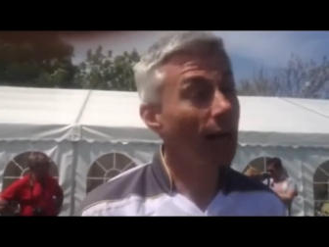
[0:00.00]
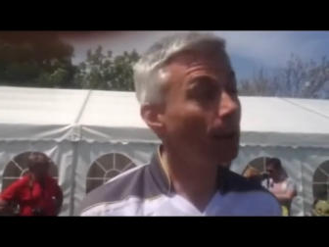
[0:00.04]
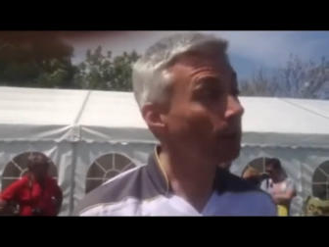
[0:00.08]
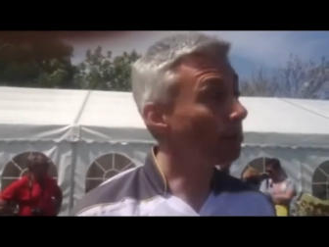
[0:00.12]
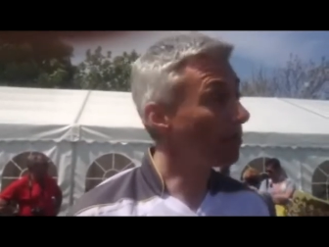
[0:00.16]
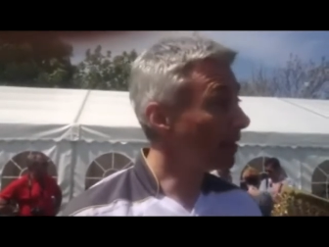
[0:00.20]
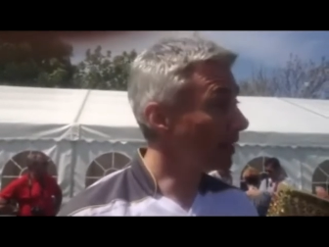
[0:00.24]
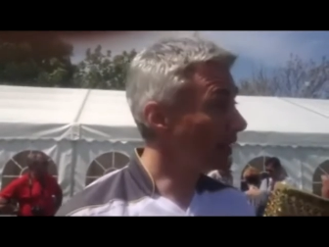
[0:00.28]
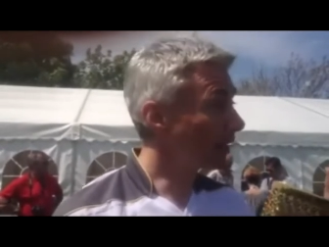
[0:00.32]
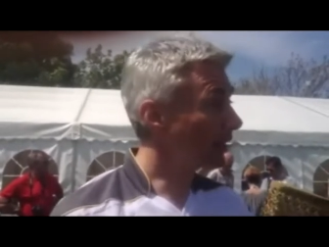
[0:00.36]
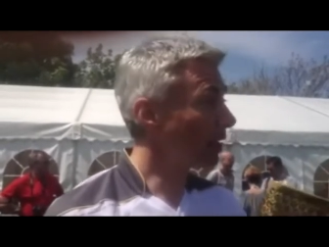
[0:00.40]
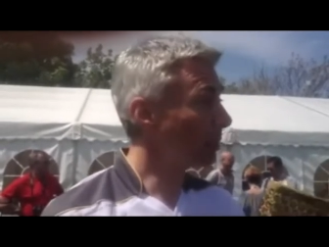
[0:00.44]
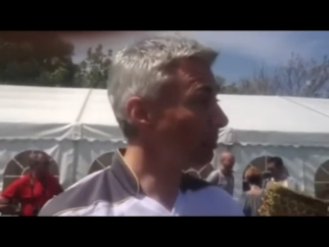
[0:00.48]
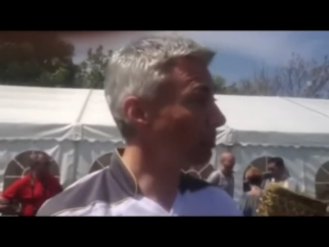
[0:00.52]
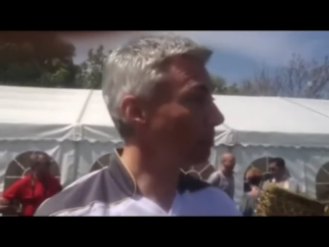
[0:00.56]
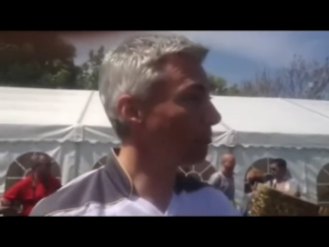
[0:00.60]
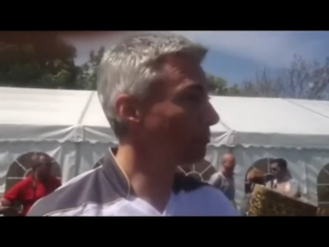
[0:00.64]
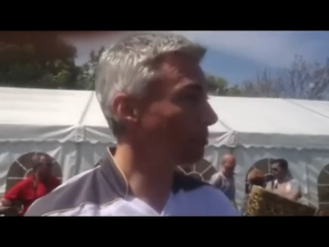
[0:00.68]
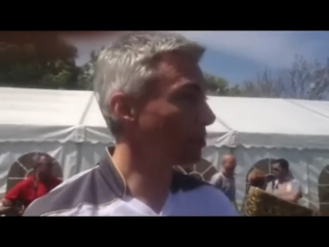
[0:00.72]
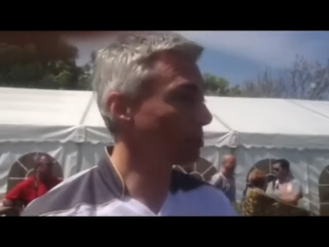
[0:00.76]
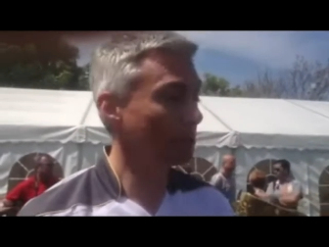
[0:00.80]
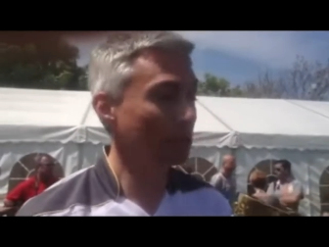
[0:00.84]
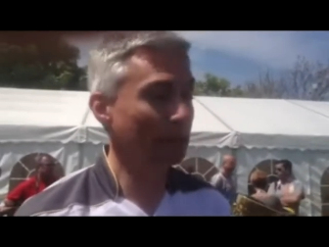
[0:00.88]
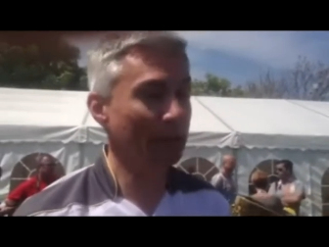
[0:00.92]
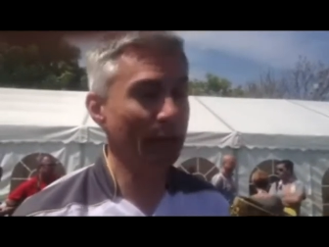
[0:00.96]
I played a
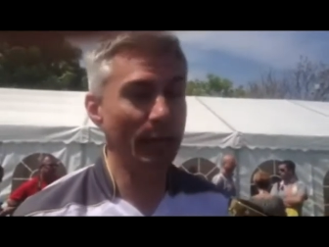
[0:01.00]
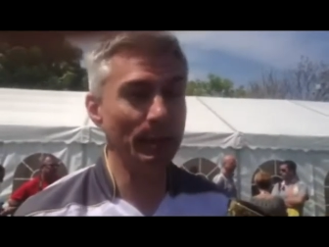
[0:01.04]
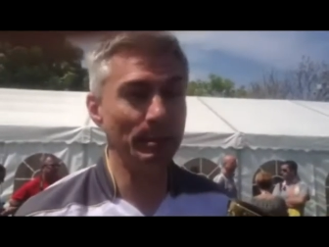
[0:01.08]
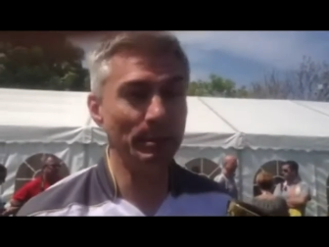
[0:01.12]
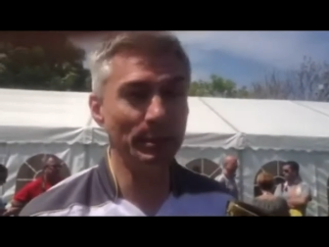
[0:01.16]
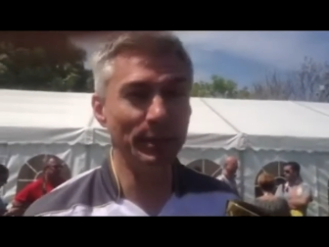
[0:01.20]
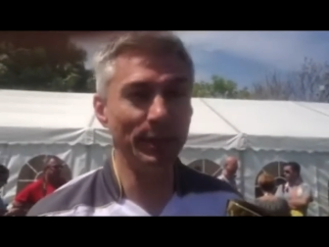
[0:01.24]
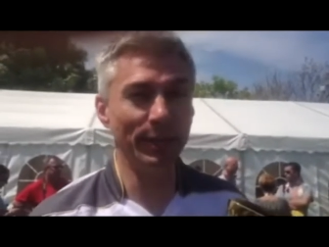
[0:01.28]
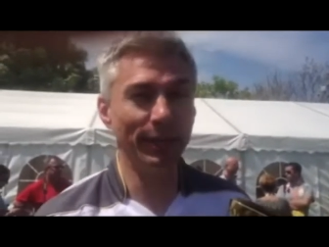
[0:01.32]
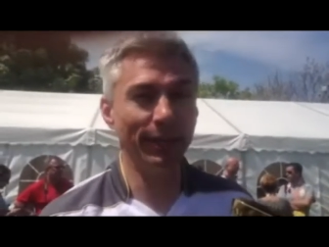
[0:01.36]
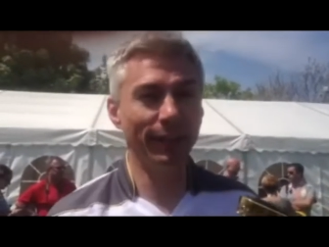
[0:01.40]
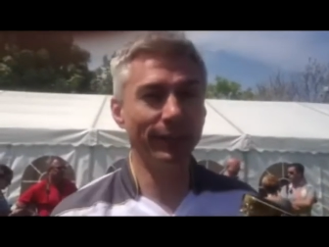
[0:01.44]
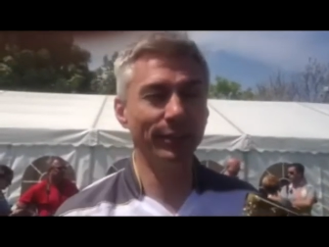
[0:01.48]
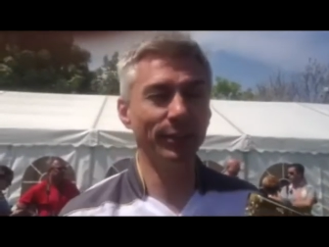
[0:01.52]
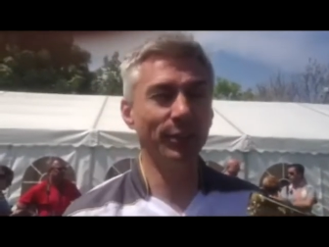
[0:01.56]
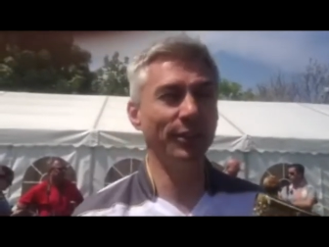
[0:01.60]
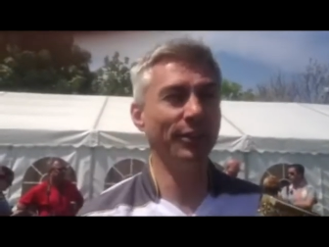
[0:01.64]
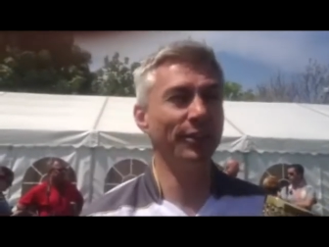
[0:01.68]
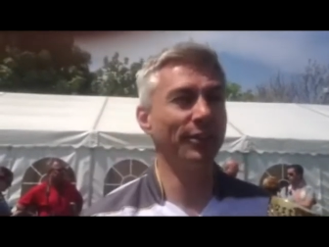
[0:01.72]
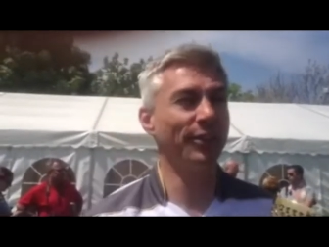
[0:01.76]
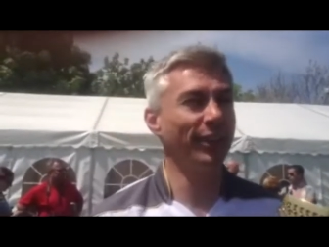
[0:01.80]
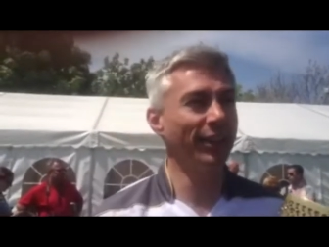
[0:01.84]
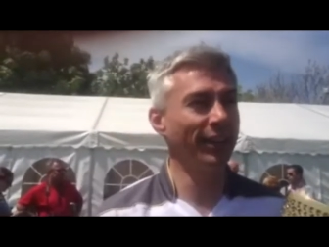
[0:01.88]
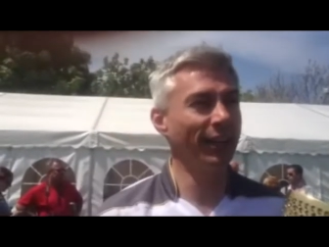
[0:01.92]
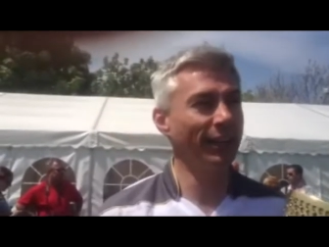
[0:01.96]
couple of rugby games here. I
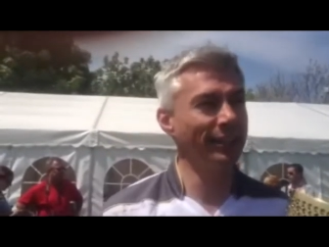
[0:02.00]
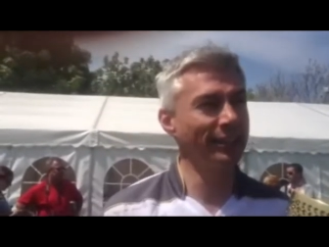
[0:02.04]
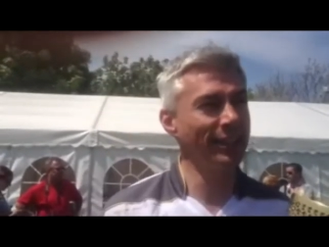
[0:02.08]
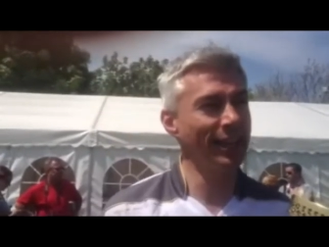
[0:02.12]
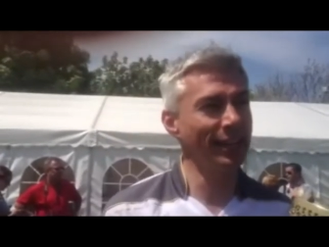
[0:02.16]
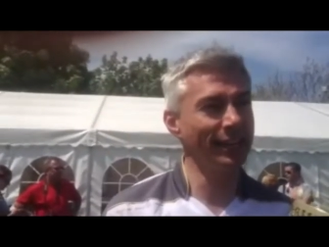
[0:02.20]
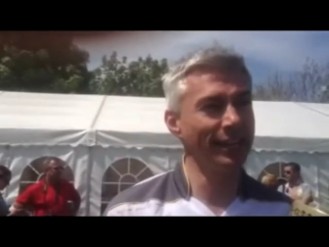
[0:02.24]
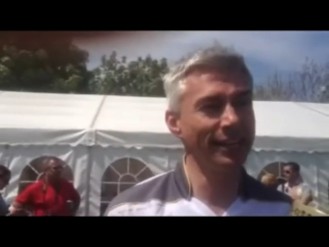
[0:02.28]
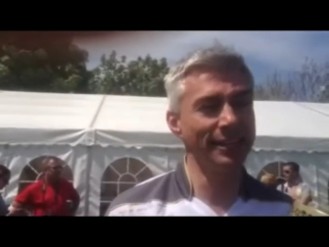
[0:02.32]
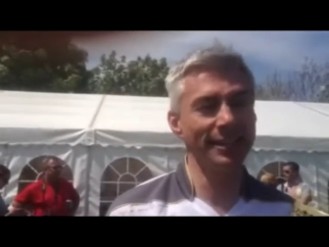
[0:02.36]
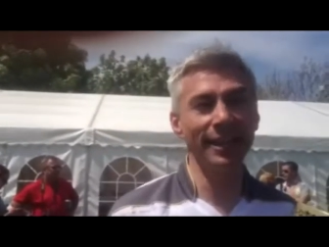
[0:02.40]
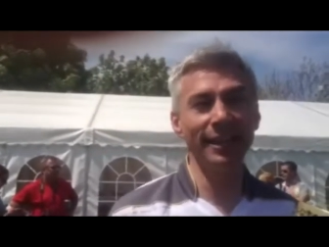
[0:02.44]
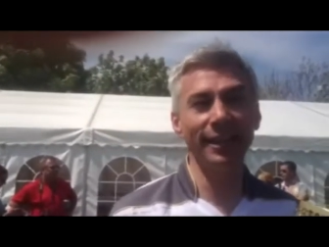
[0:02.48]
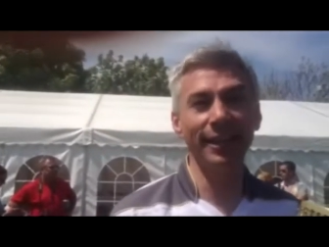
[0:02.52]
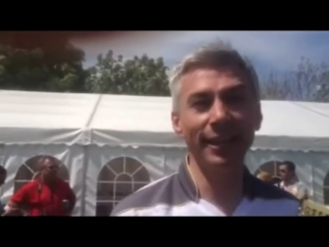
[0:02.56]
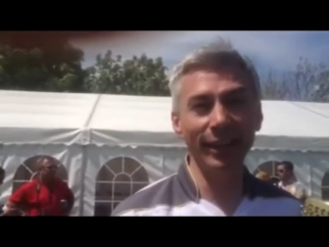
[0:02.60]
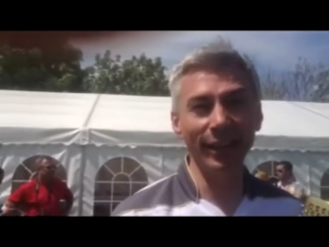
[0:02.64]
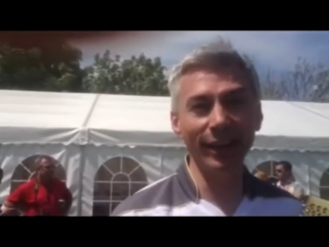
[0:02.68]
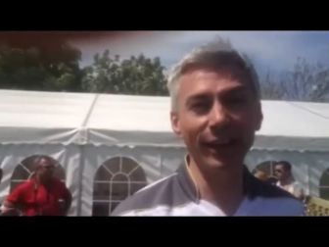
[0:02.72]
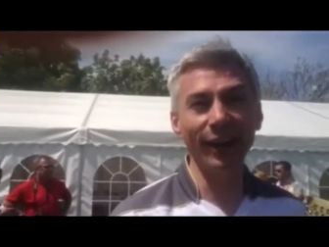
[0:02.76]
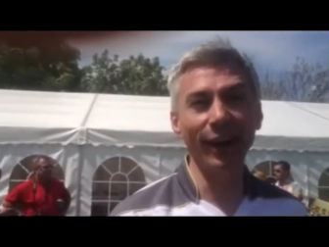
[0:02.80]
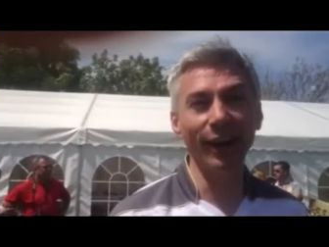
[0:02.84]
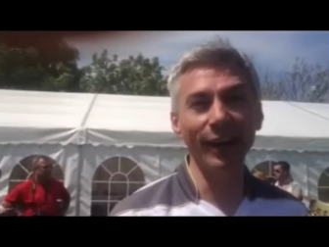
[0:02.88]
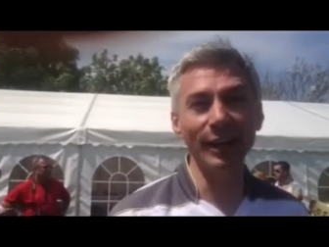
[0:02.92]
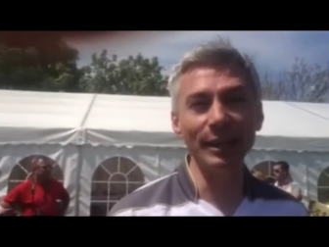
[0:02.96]
don't think I exactly said
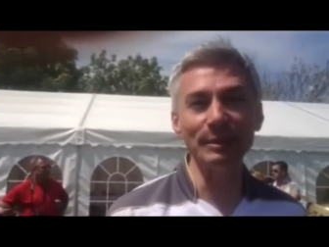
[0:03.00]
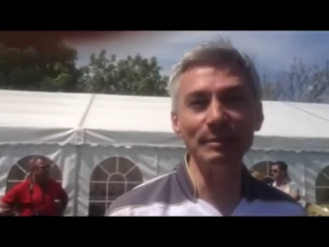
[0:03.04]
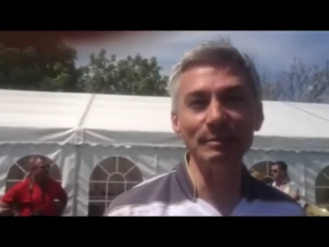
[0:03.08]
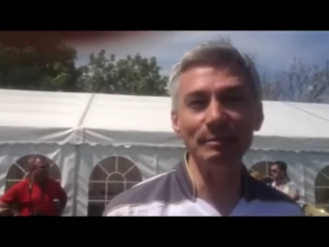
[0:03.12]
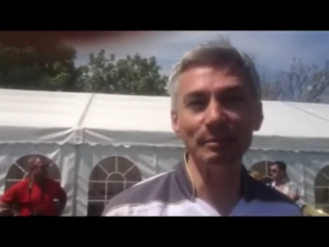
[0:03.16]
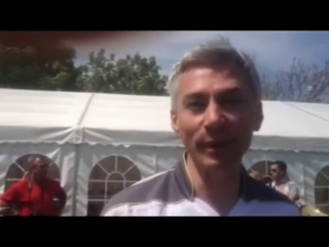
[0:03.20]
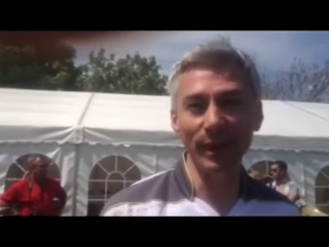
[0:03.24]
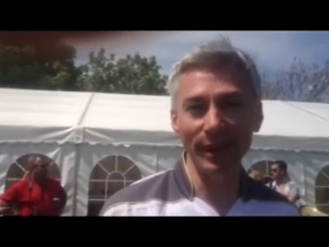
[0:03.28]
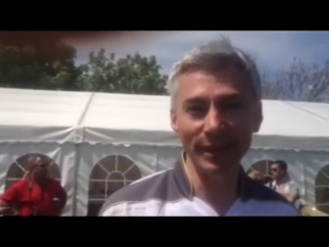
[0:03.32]
it a lie,